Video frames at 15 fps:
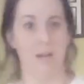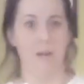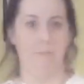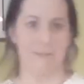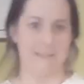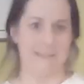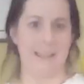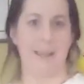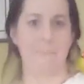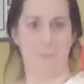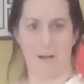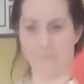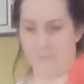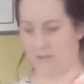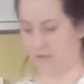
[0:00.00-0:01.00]
This guy might
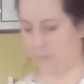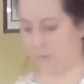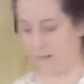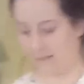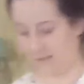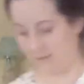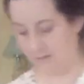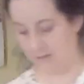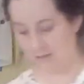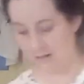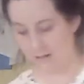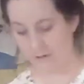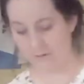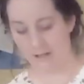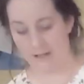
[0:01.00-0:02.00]
have been 20.
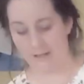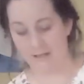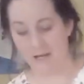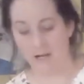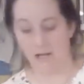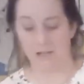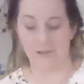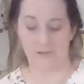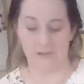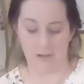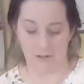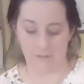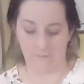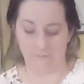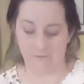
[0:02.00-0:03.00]
Okay,
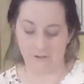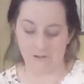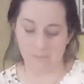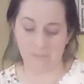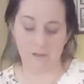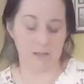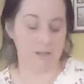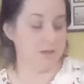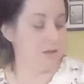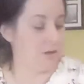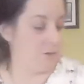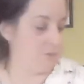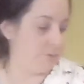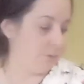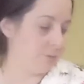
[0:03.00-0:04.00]
so first we're going to
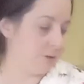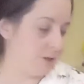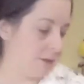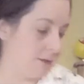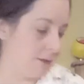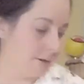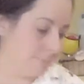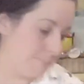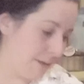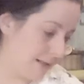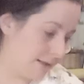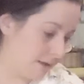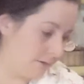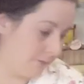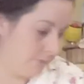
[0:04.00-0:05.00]
do the mid
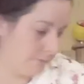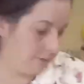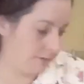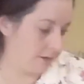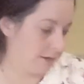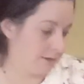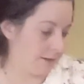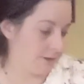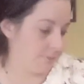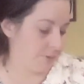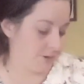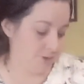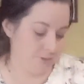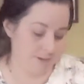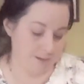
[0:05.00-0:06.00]
glute. That's where
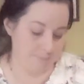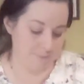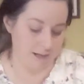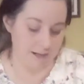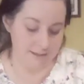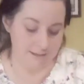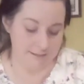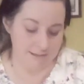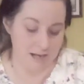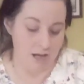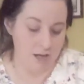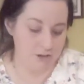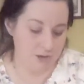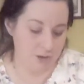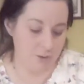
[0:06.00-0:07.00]
you seem tightest.
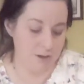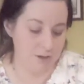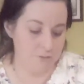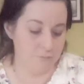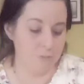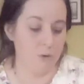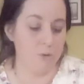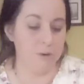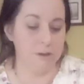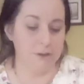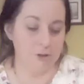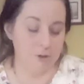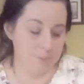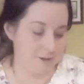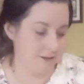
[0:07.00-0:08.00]
So go ahead and roll a
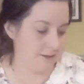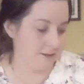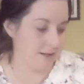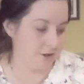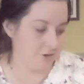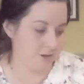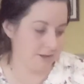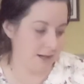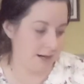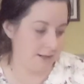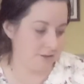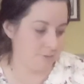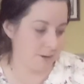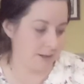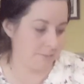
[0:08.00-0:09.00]
little bit to the other side
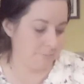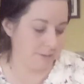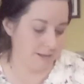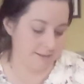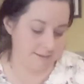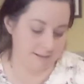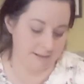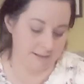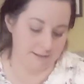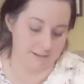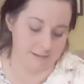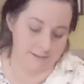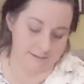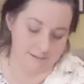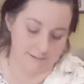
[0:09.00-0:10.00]
so I can place it.
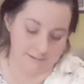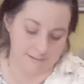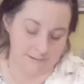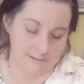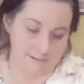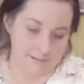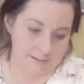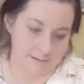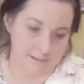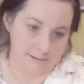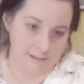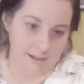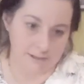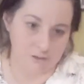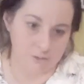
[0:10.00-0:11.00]

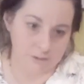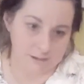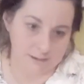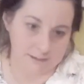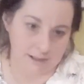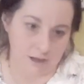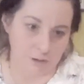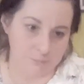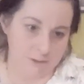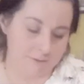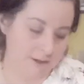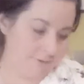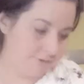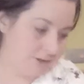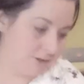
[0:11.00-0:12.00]
And you're going to tell me
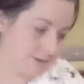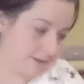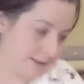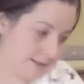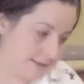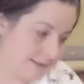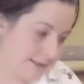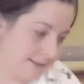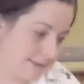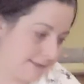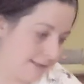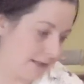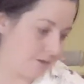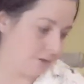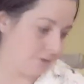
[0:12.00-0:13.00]
that feels like it's the
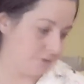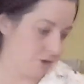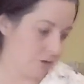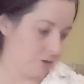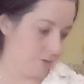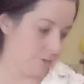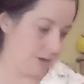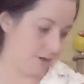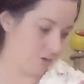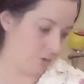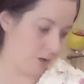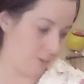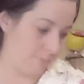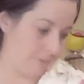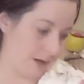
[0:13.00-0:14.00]
center of your glute as you
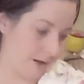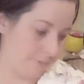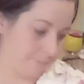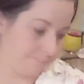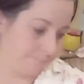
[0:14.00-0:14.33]
come down.